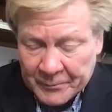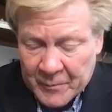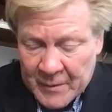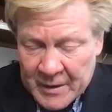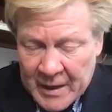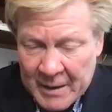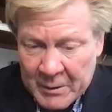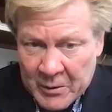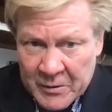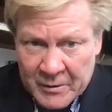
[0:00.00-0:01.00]

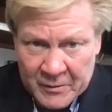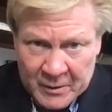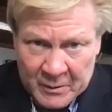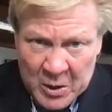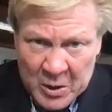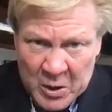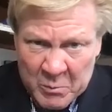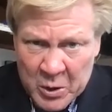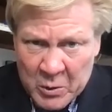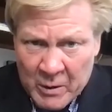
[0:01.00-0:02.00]
examiners,
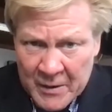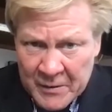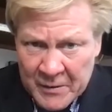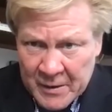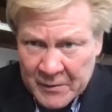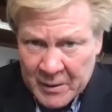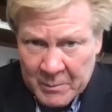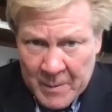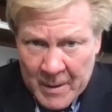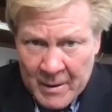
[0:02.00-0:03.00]
computerized system,
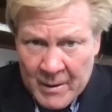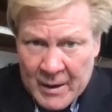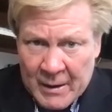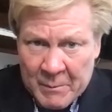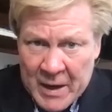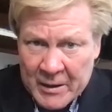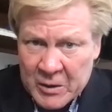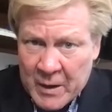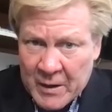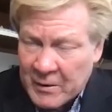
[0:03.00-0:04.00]

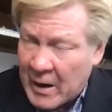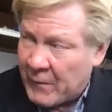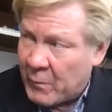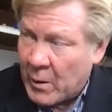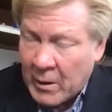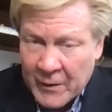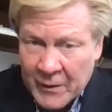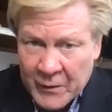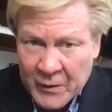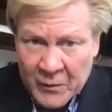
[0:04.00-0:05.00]
MedExpress software is
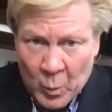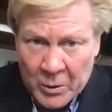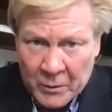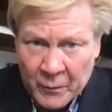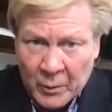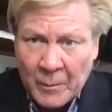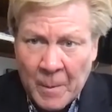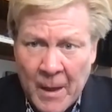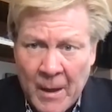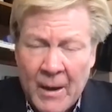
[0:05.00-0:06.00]
just wonderful.
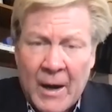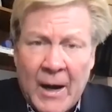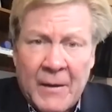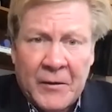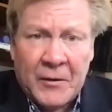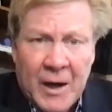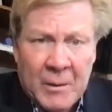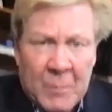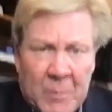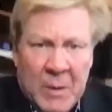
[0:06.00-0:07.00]
That's
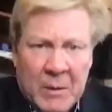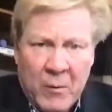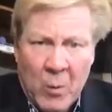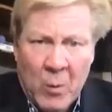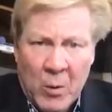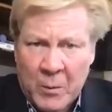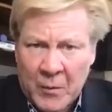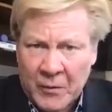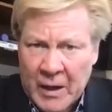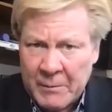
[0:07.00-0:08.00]
done before the person
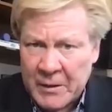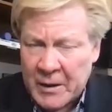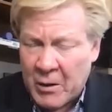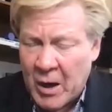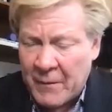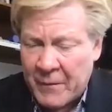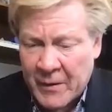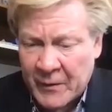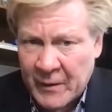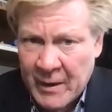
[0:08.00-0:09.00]
comes into the
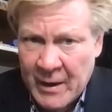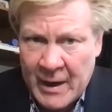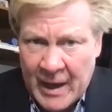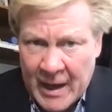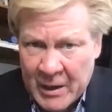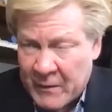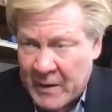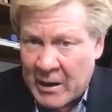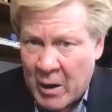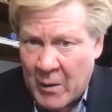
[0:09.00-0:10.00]
office, and you've got
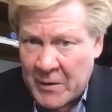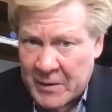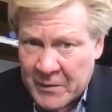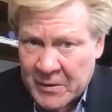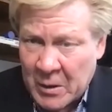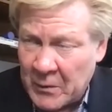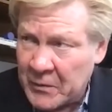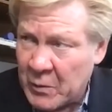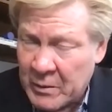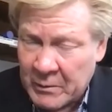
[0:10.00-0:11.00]
all these consultants
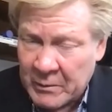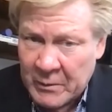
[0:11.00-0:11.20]
you can